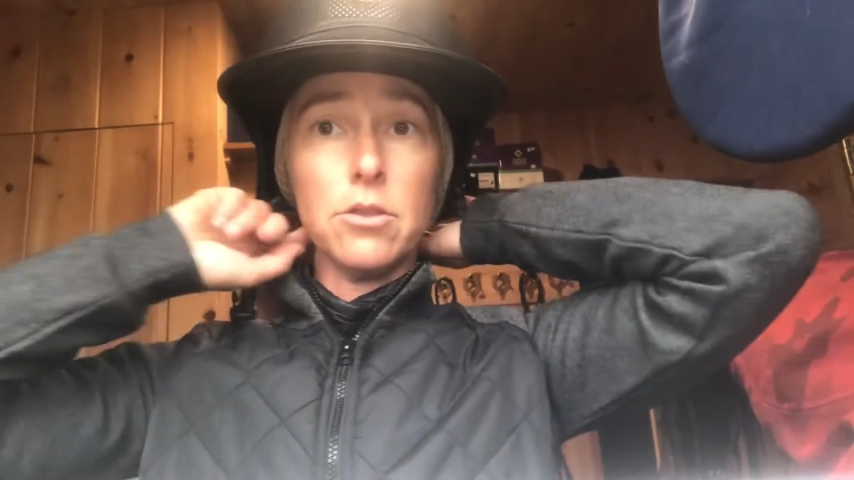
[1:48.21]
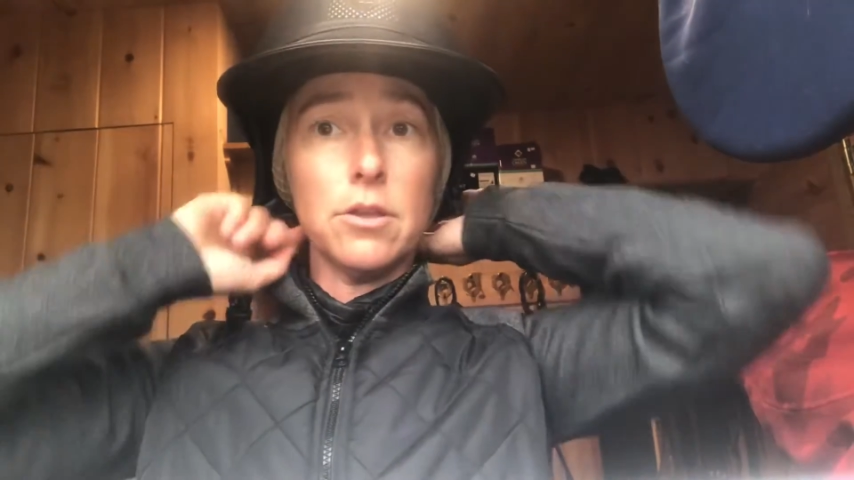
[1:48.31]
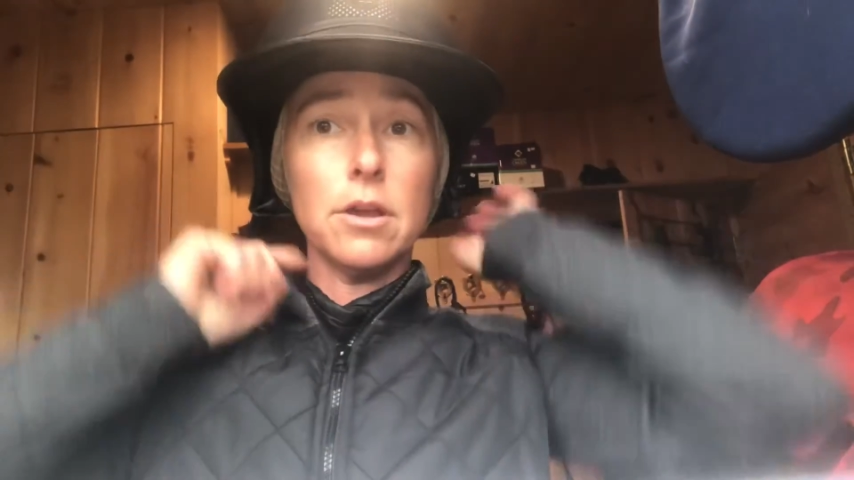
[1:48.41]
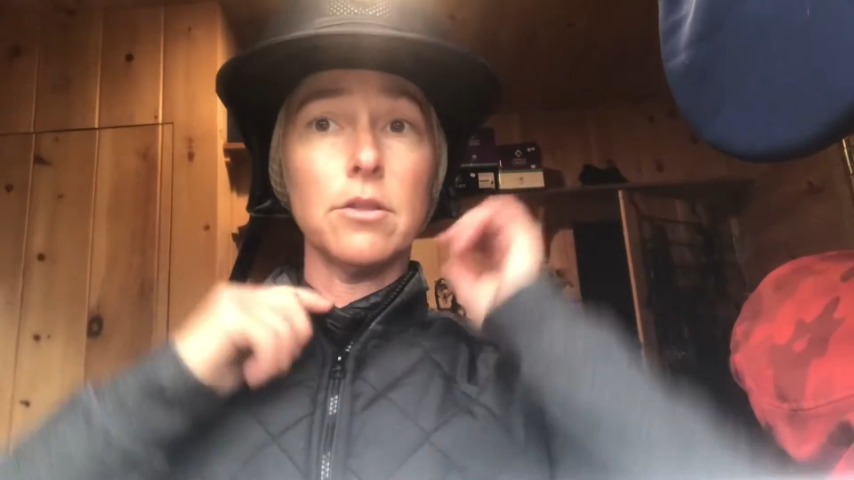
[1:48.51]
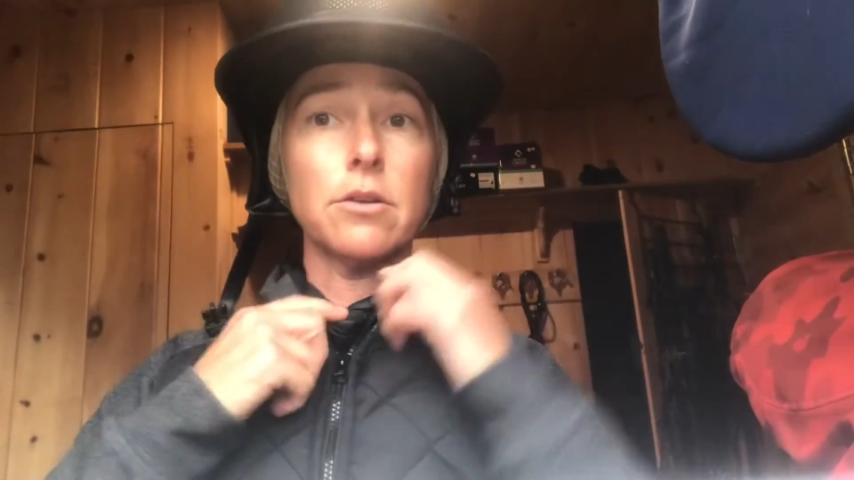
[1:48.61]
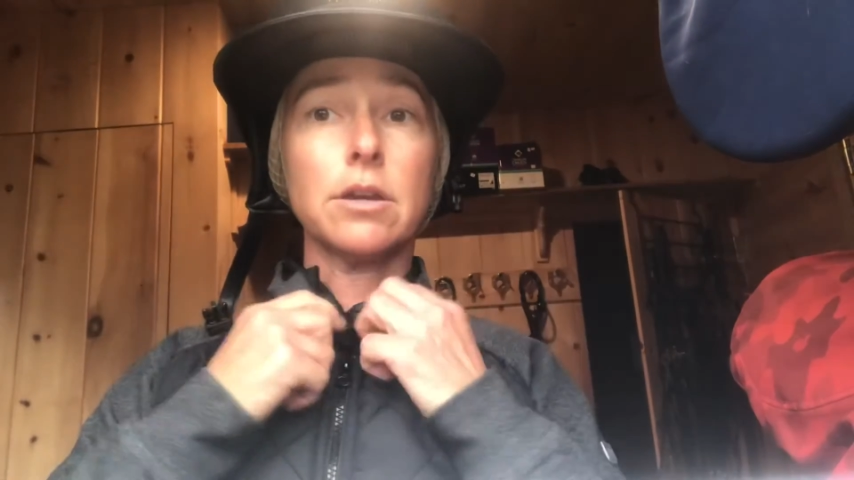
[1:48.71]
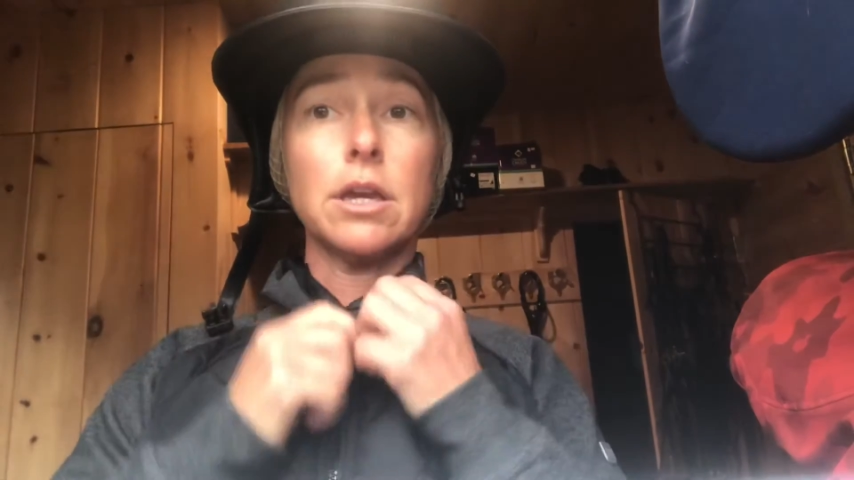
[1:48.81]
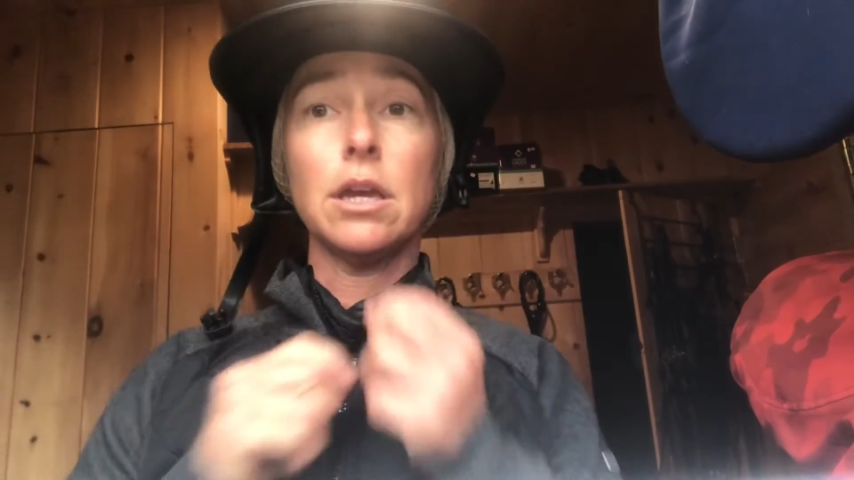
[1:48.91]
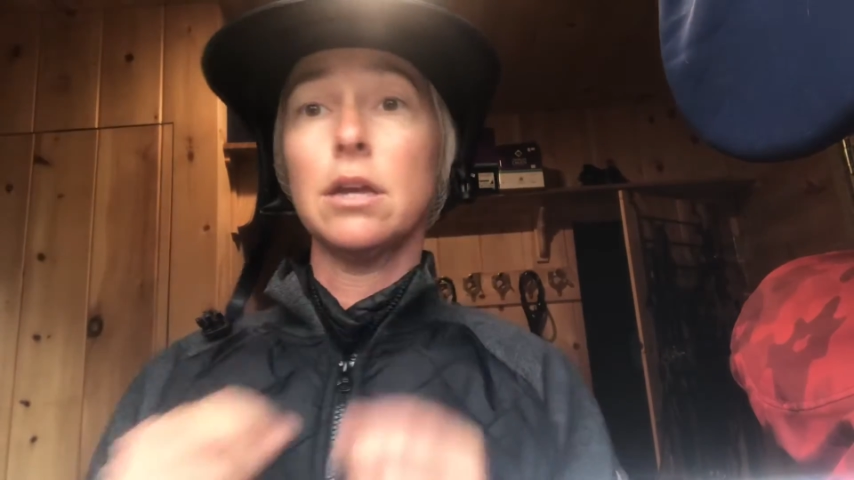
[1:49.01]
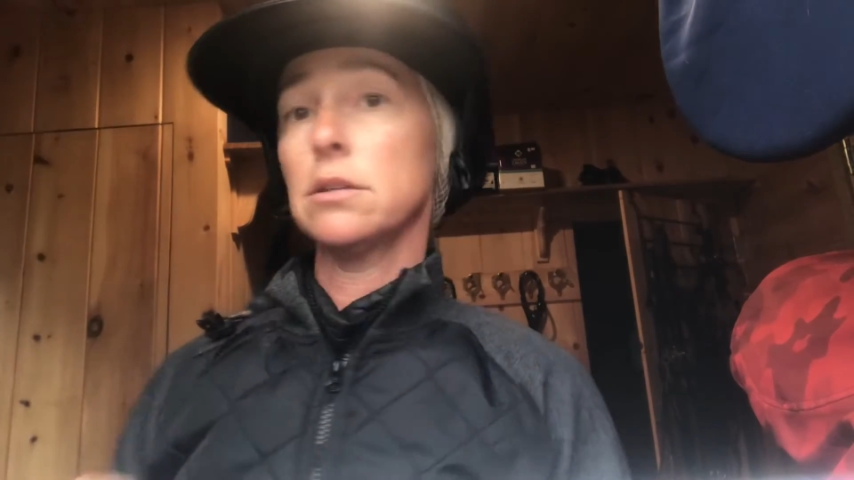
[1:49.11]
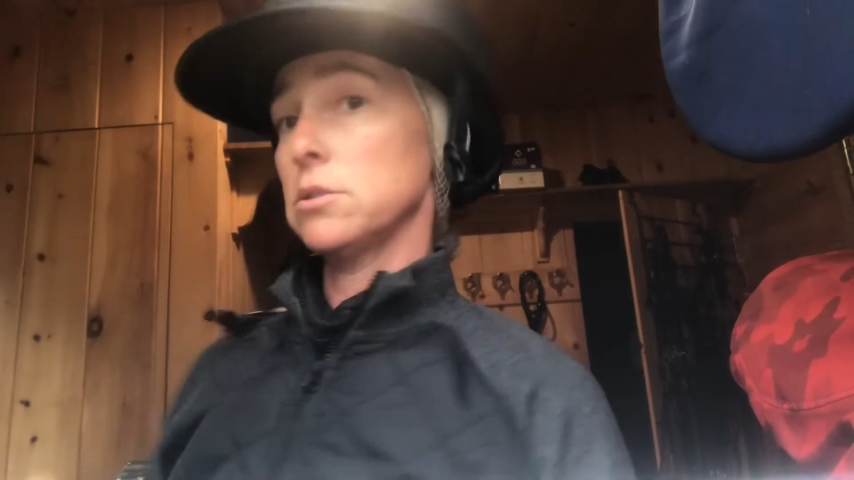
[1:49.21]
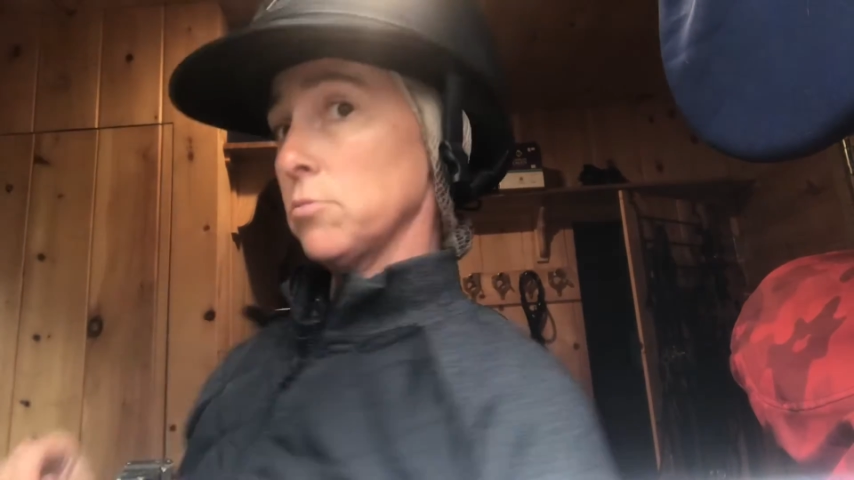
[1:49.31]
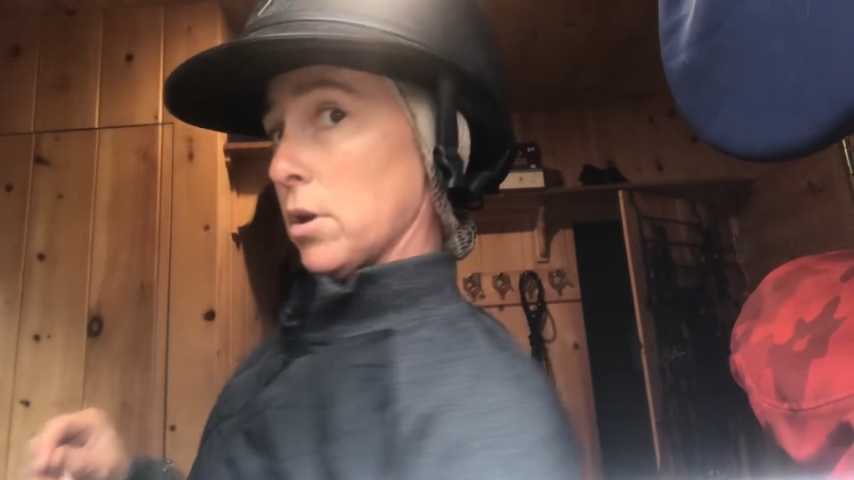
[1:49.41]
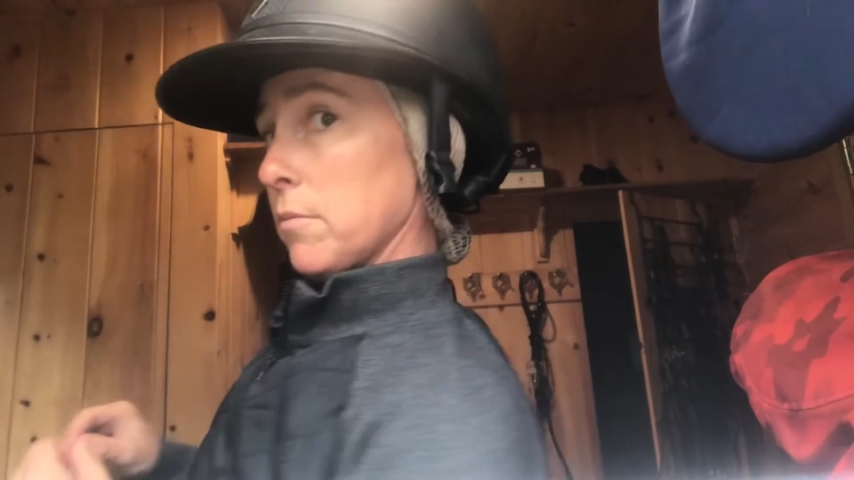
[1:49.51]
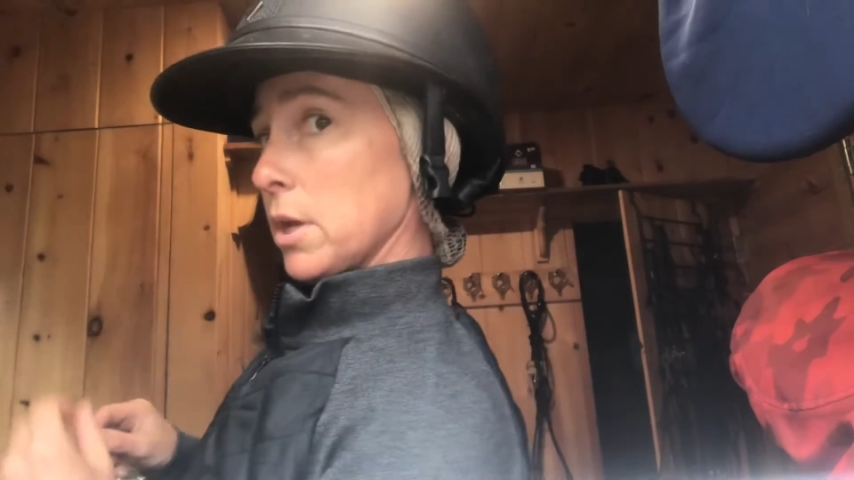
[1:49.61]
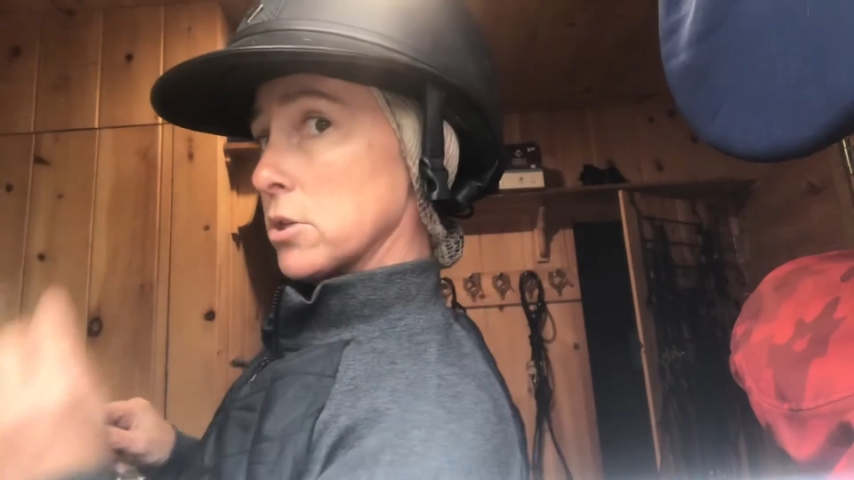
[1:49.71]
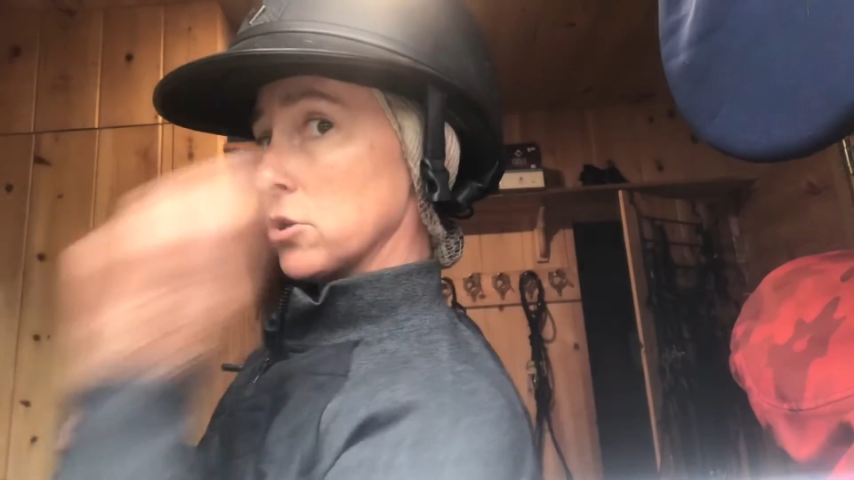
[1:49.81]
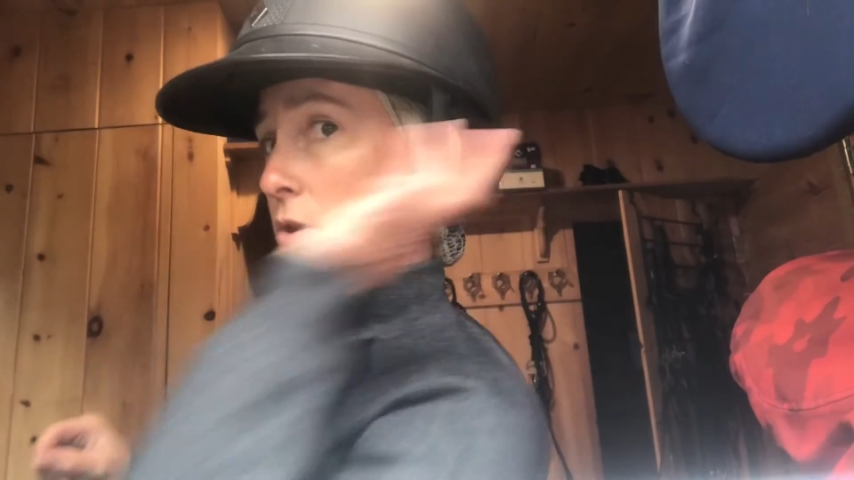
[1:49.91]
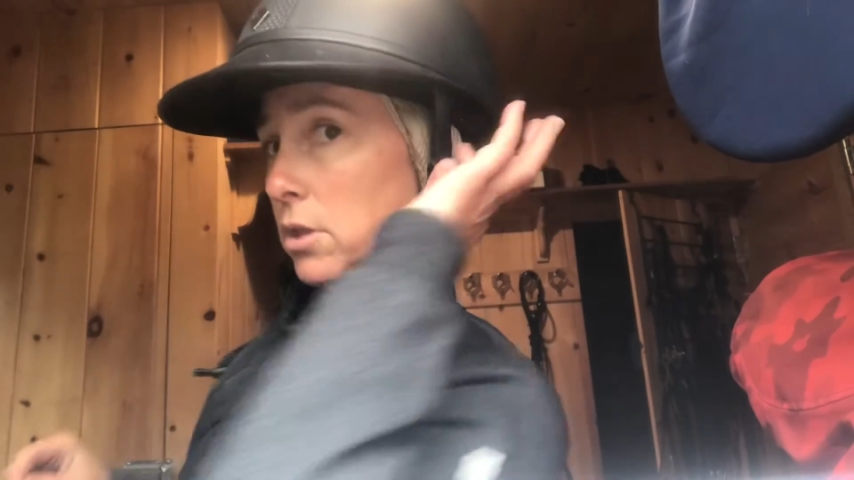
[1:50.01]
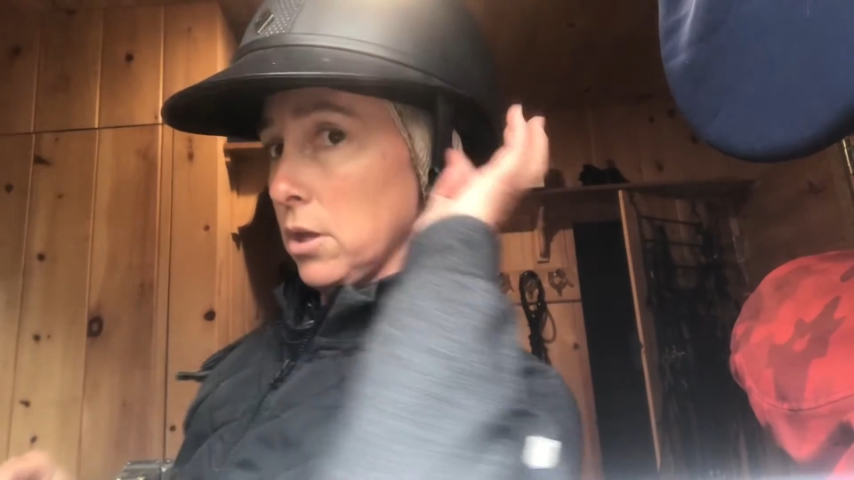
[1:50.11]
The other key is you wanna make
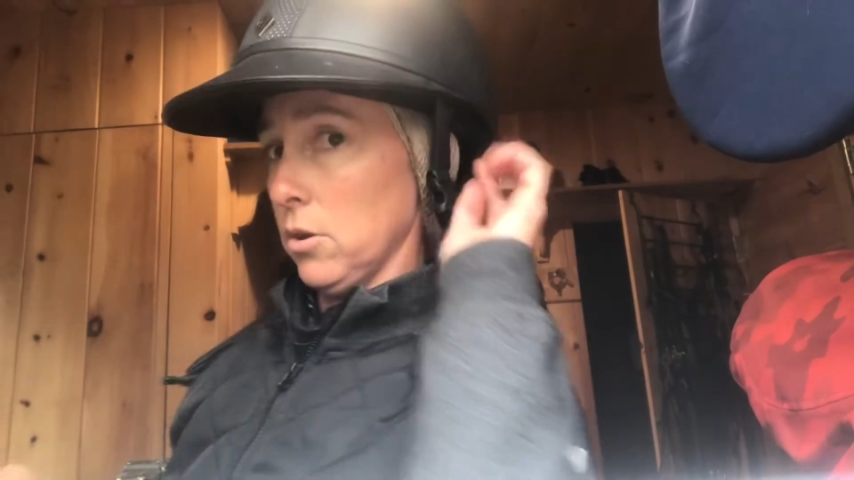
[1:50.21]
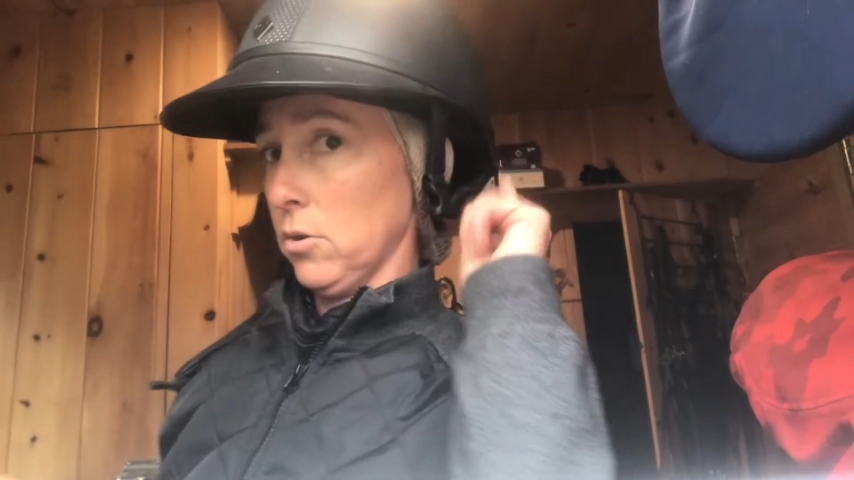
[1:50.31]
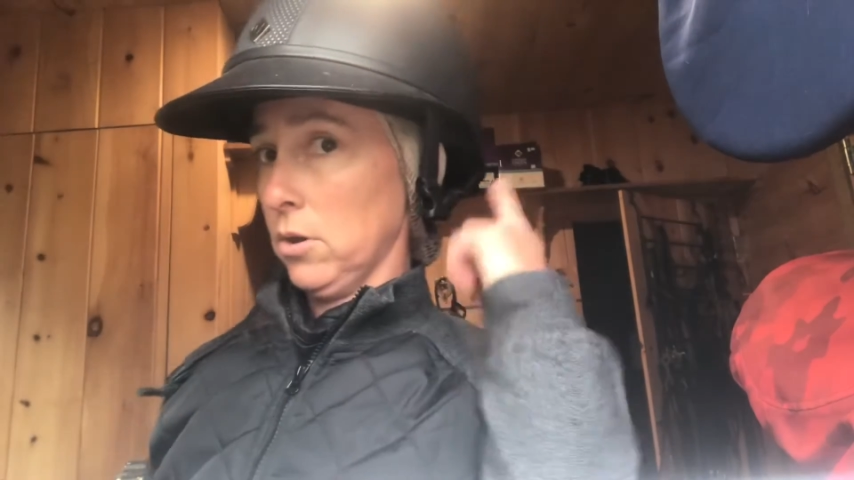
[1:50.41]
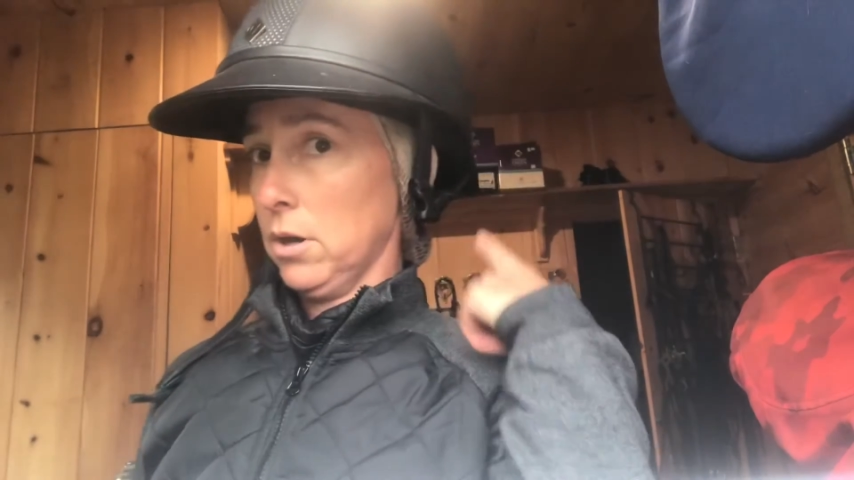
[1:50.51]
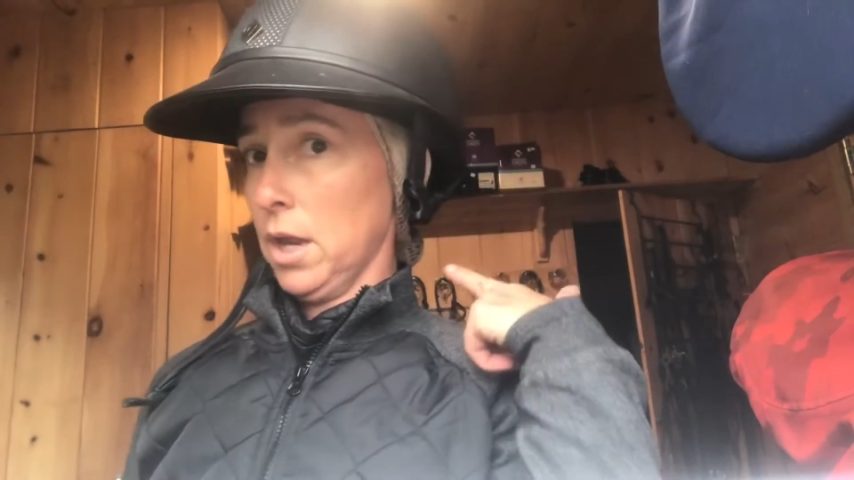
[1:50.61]
sure that your